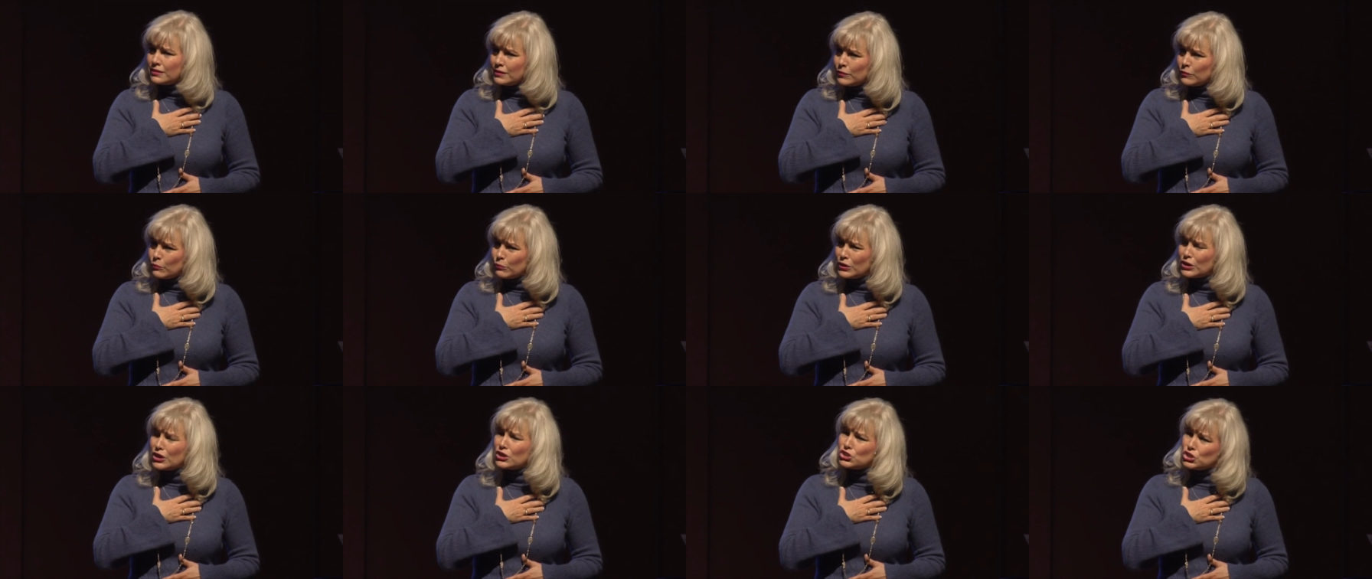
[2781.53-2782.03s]

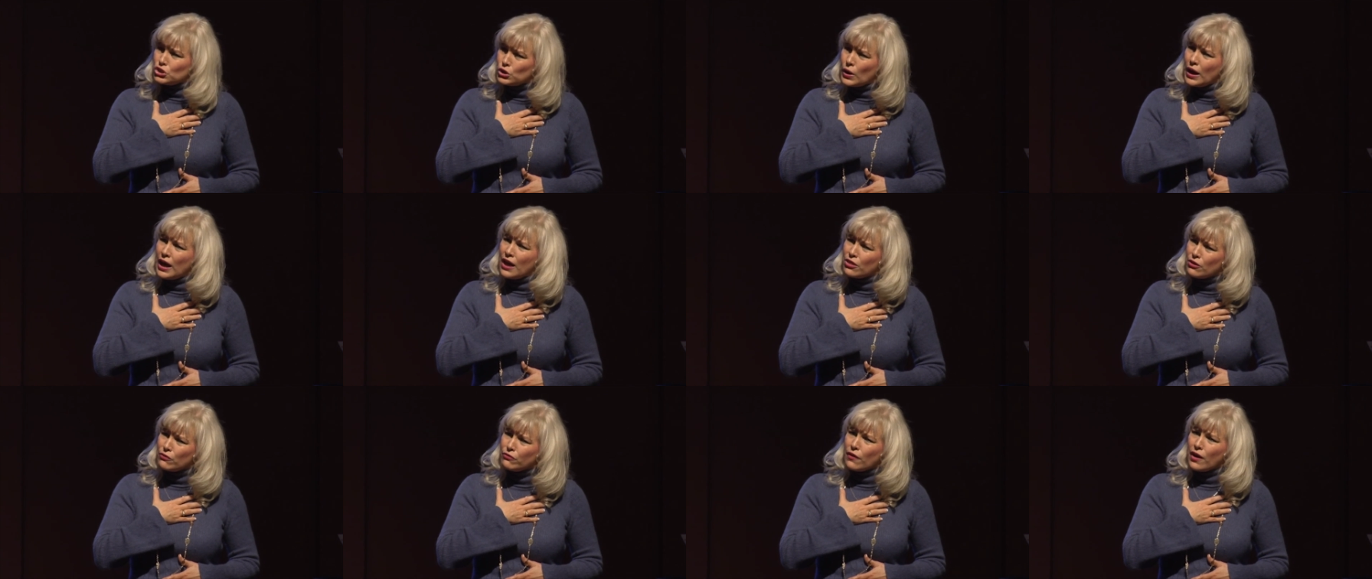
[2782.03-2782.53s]
Because you know
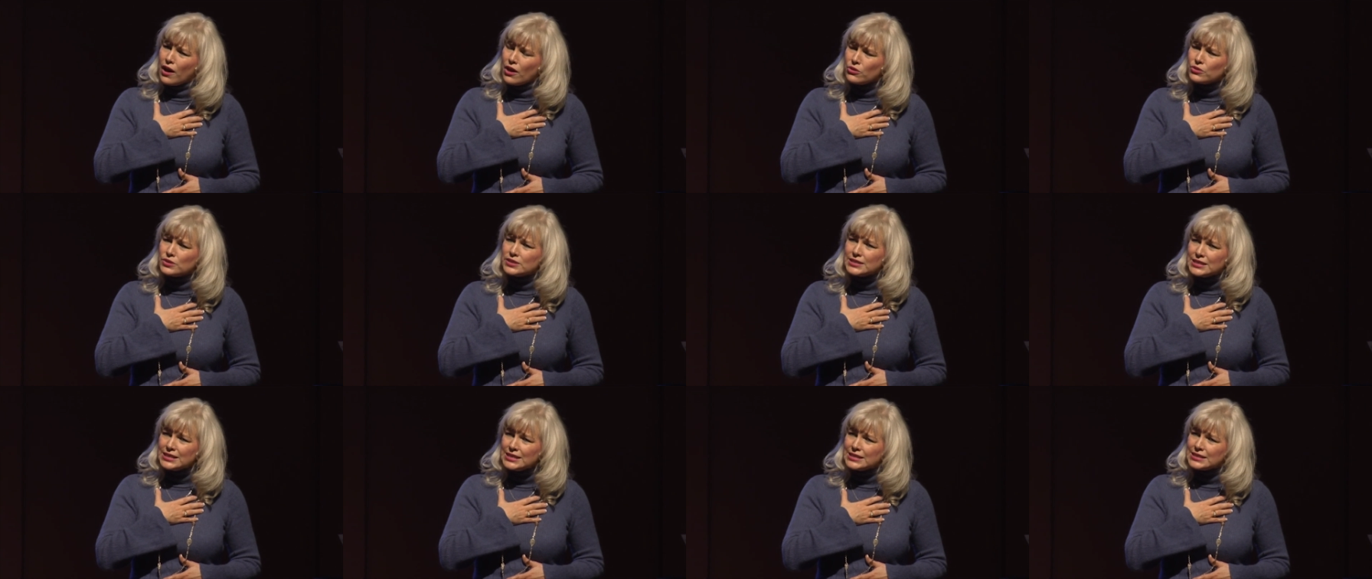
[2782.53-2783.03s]
how the Father
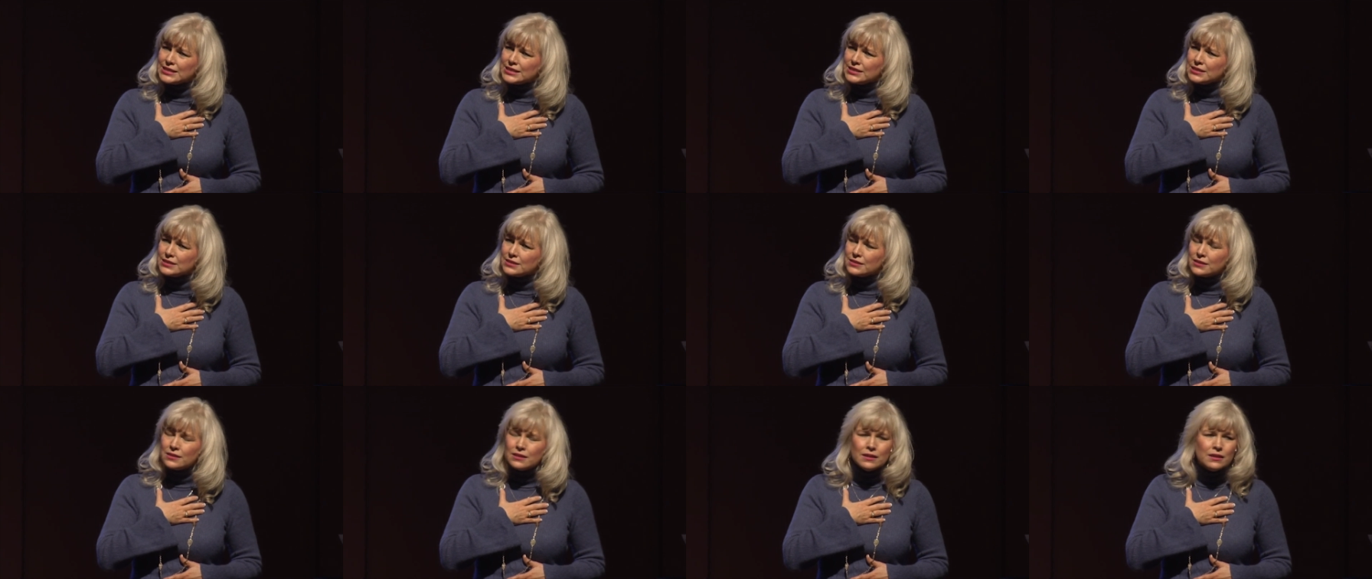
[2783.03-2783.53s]
sees us?
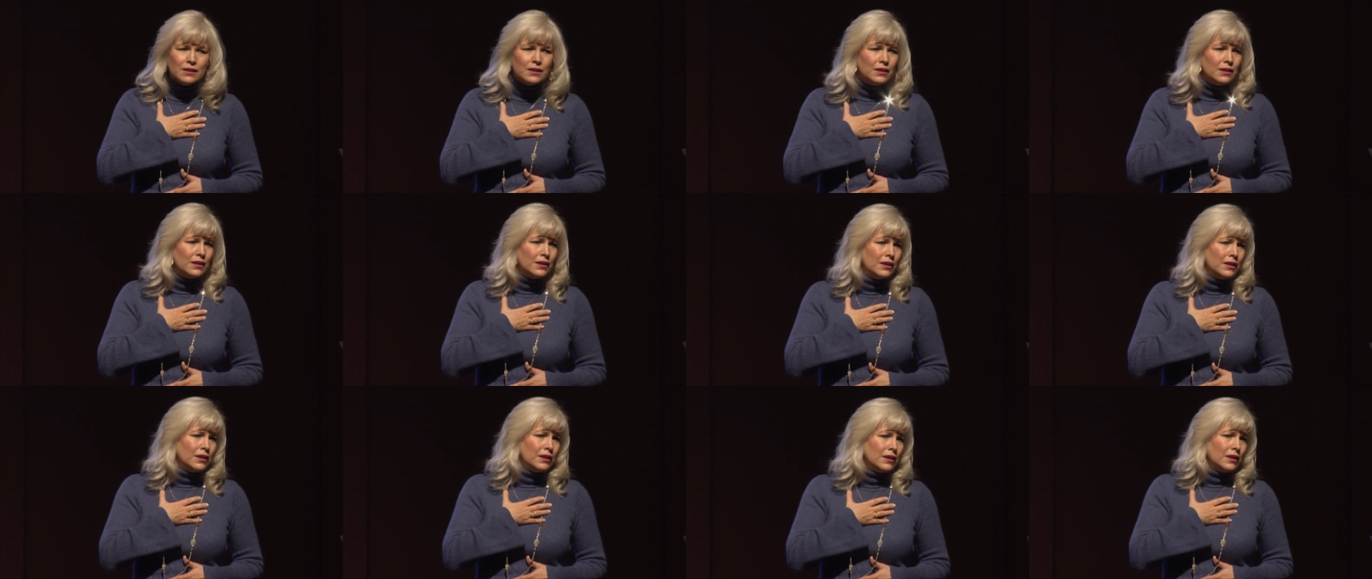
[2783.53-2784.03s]

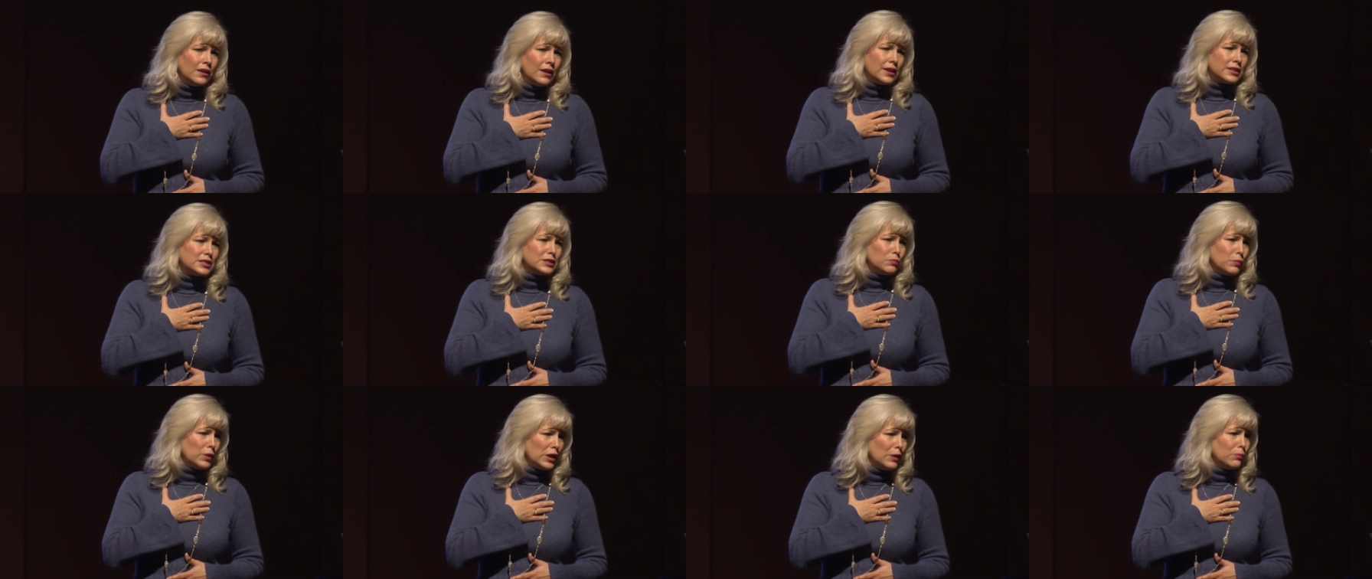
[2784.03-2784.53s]

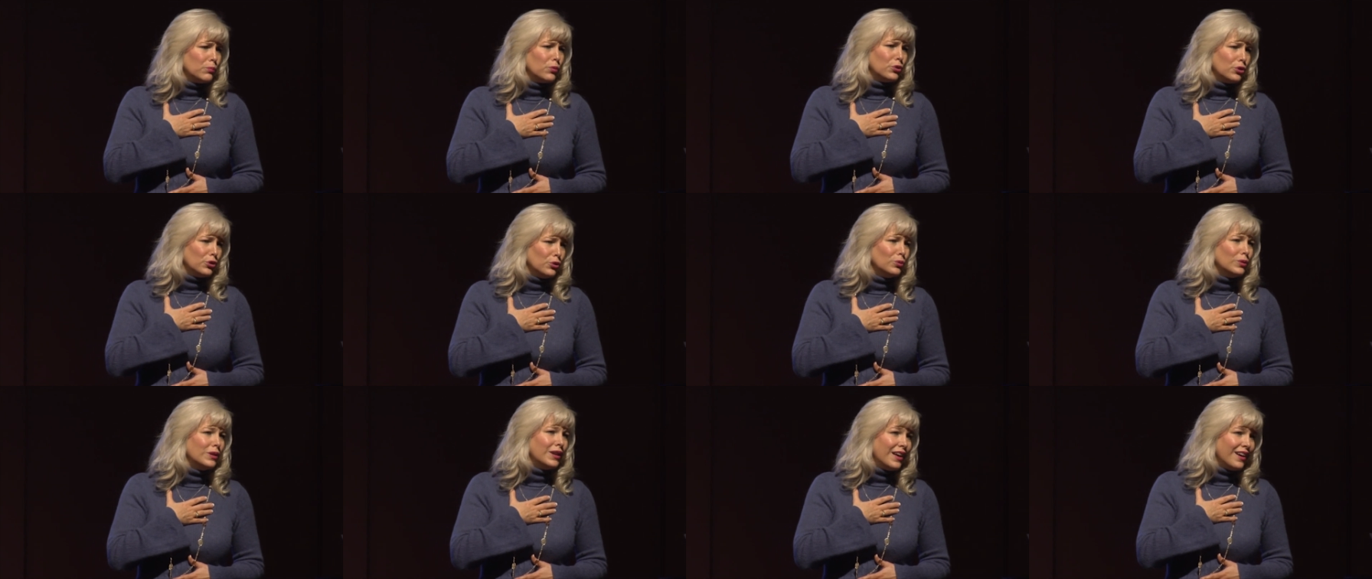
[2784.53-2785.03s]
As people
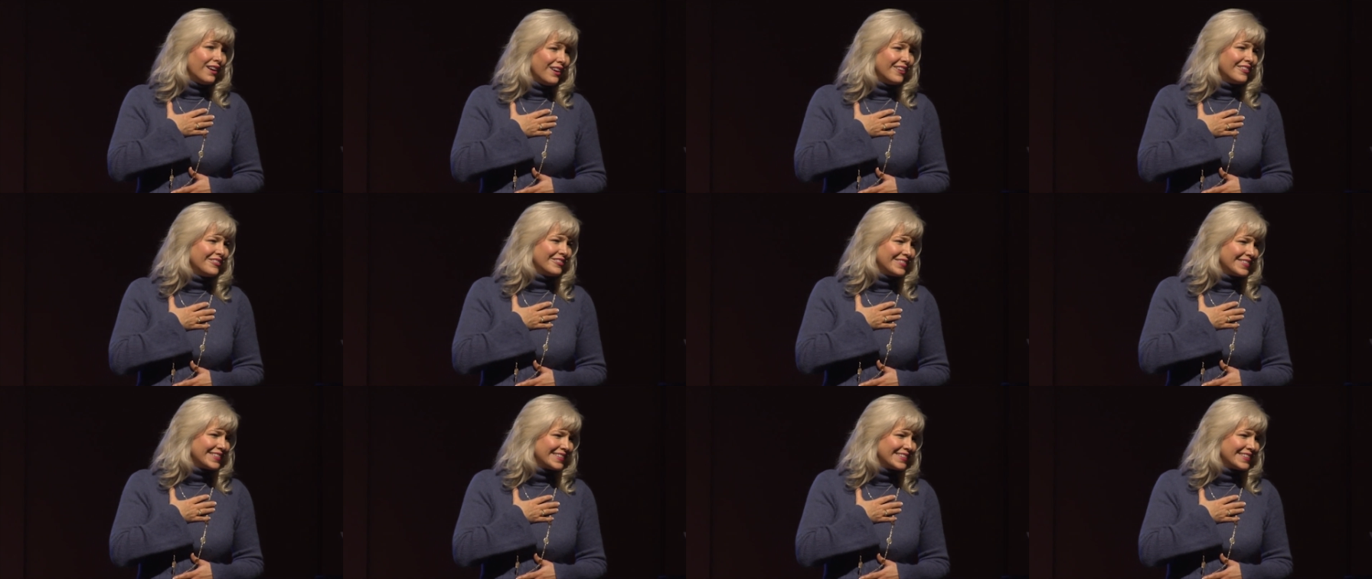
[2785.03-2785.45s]
who love,